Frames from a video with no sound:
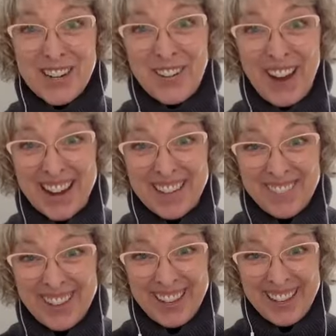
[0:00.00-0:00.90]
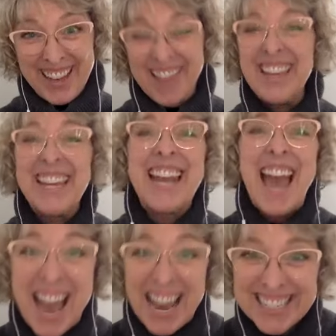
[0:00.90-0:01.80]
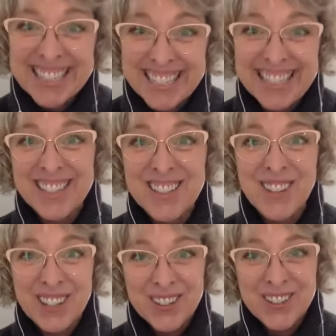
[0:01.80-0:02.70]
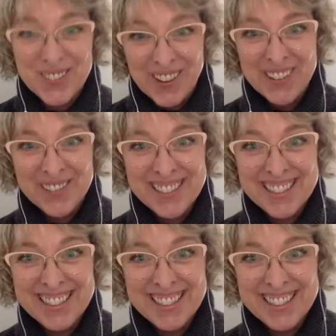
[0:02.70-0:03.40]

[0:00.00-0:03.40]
incredible. It actually gives me goosebumps.